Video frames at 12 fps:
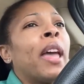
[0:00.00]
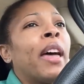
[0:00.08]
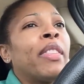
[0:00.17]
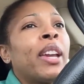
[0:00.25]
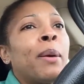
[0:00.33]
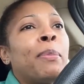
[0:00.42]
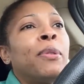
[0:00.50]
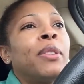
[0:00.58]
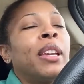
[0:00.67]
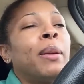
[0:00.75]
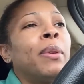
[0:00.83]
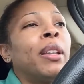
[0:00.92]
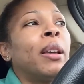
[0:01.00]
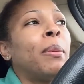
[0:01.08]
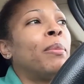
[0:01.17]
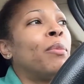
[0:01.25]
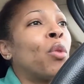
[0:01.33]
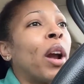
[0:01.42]
I think I pulled the email up
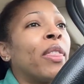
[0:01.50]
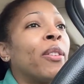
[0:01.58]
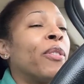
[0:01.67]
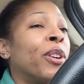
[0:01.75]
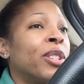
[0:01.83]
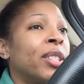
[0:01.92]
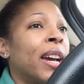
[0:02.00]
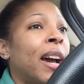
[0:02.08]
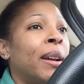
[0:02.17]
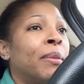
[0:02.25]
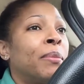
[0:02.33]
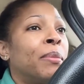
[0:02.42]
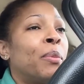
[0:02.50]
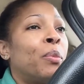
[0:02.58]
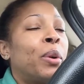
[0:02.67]
right the first time.